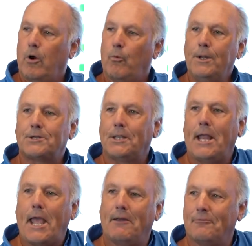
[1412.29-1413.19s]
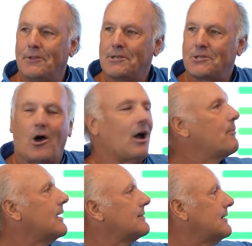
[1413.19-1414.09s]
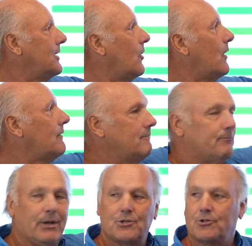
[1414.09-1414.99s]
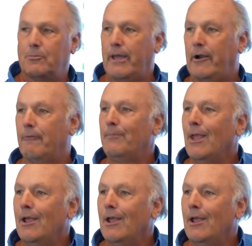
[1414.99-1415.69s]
originally had for this talk, but I said, you know what, pictures are better.